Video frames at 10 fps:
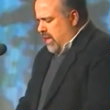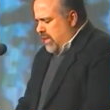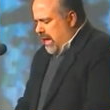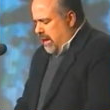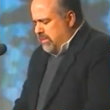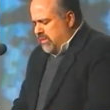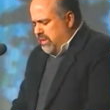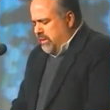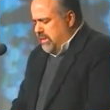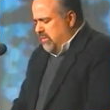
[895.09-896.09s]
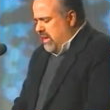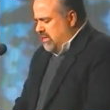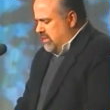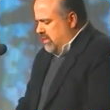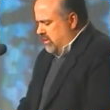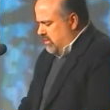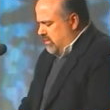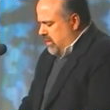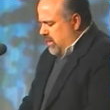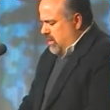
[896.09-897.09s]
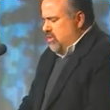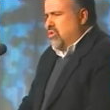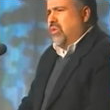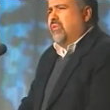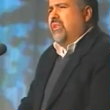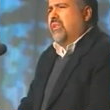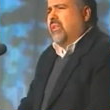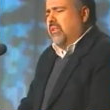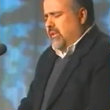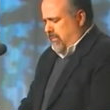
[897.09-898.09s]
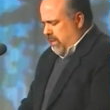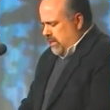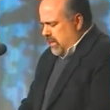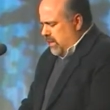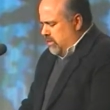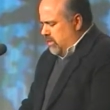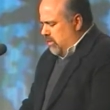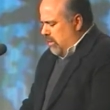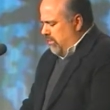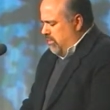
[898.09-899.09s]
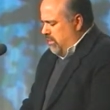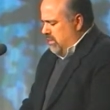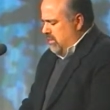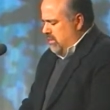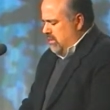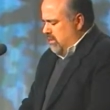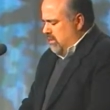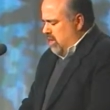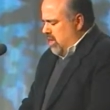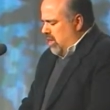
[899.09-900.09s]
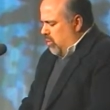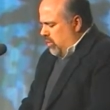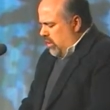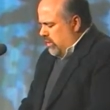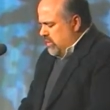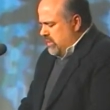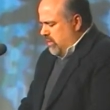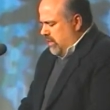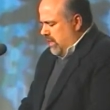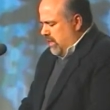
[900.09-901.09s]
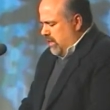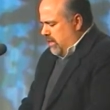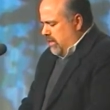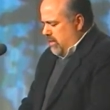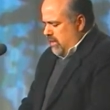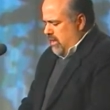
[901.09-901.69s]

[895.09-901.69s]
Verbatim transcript: The atmosphere is festive, jovial, a touch irreverent. We're all still here.